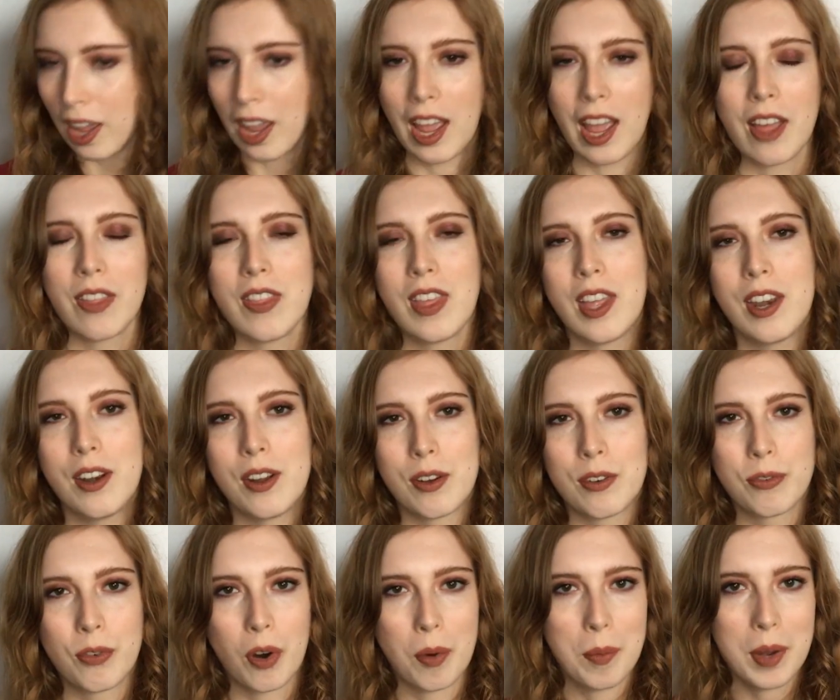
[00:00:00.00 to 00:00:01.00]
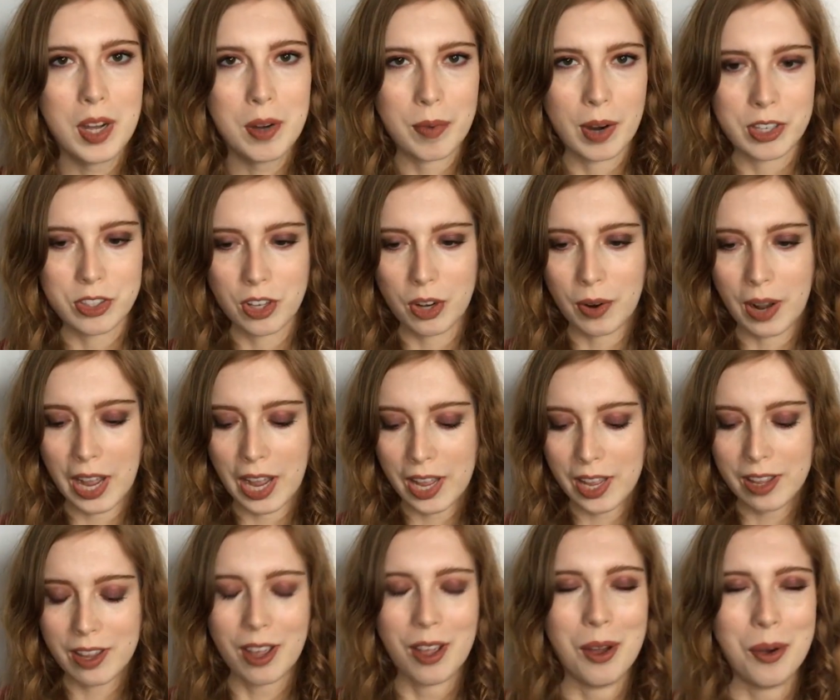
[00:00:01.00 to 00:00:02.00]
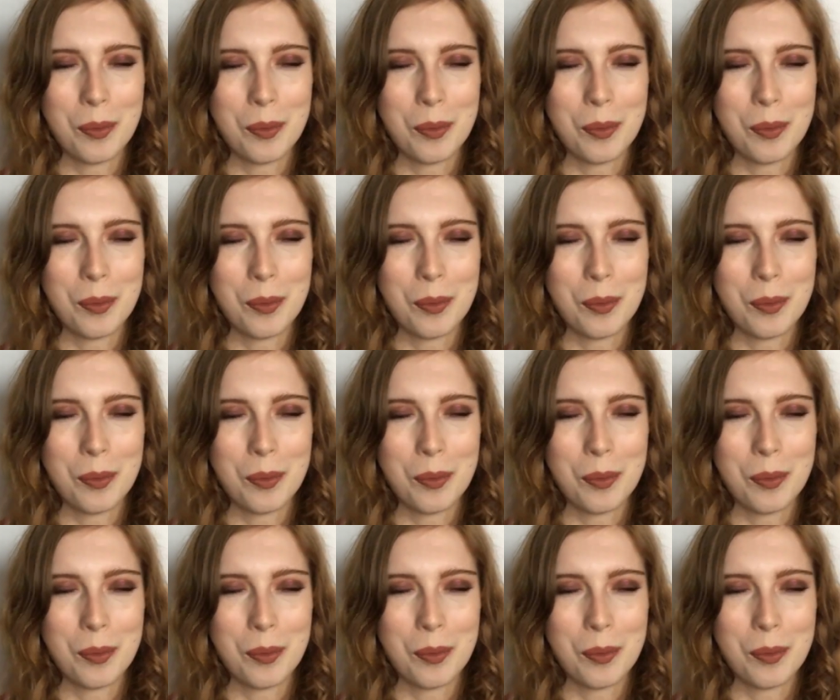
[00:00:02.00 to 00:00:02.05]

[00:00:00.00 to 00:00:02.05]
And then for Mini Retro, I